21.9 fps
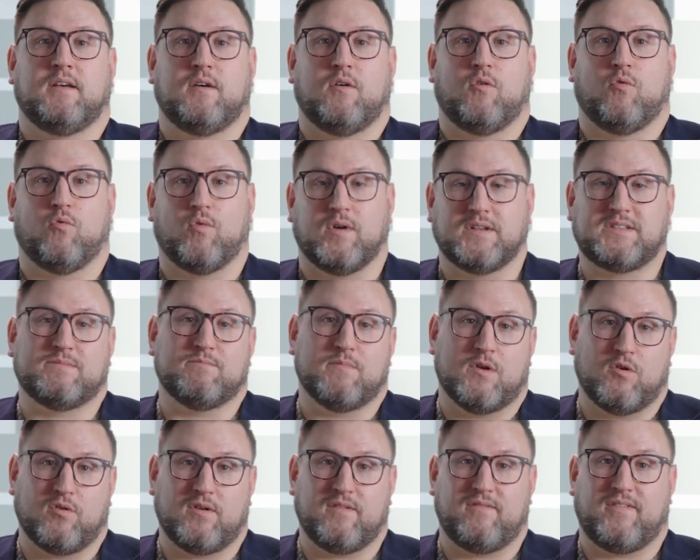what's
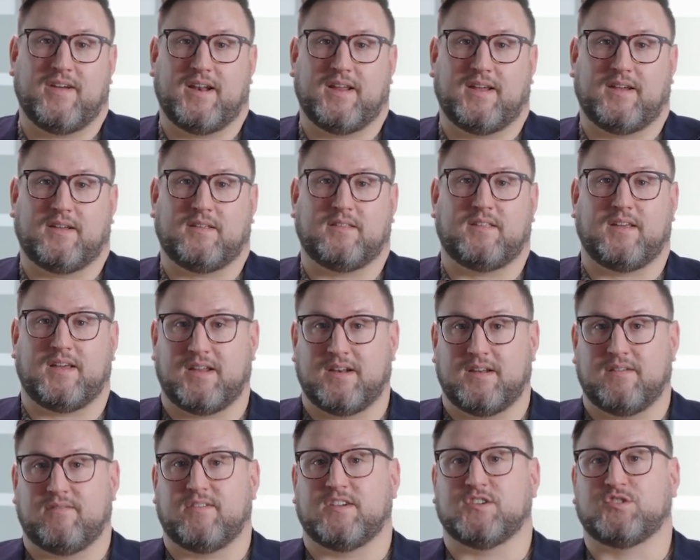motivating the
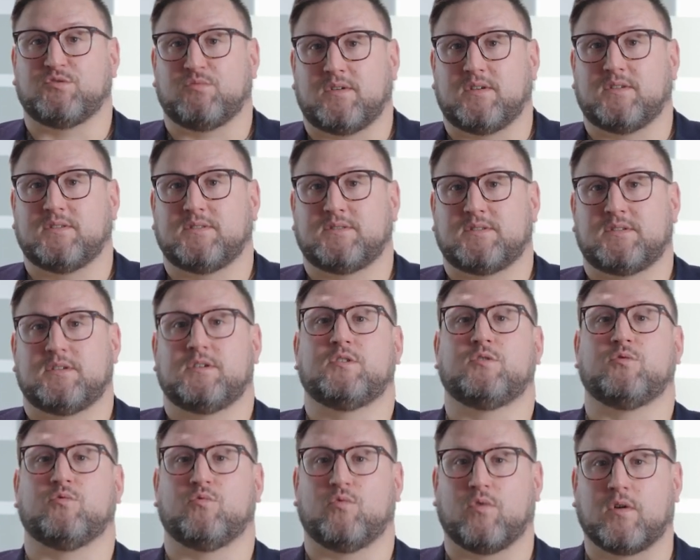individuals
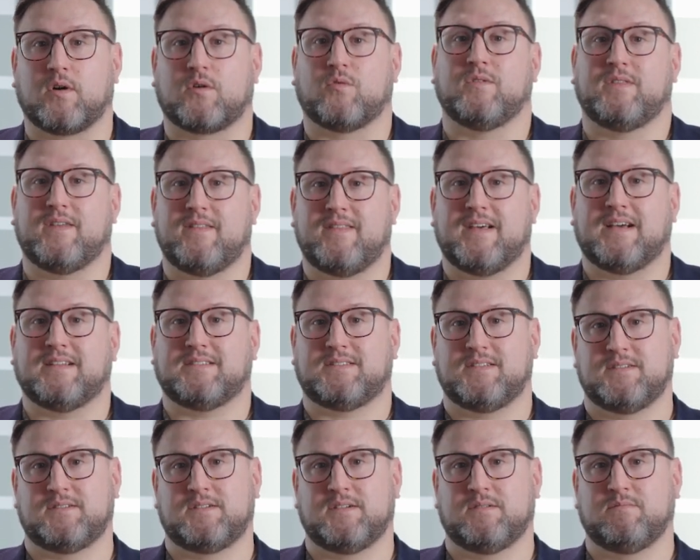who work within that
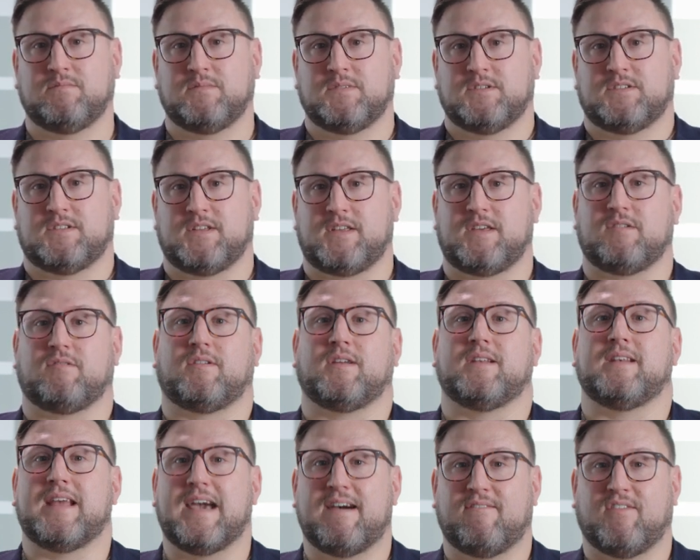system so that you
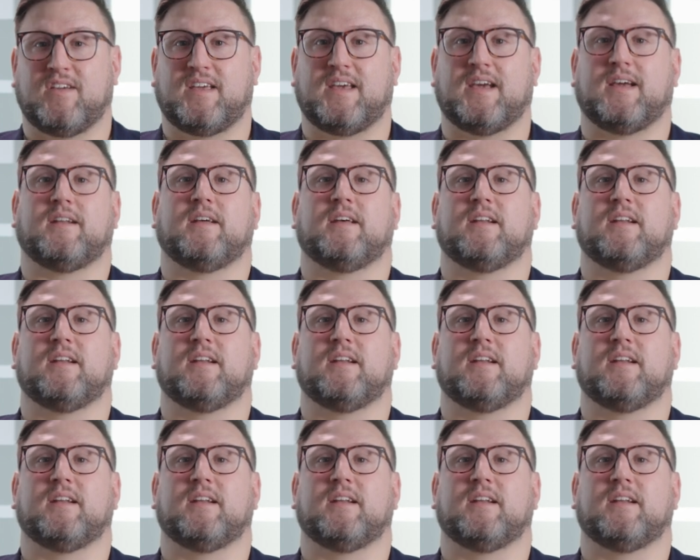can navigate and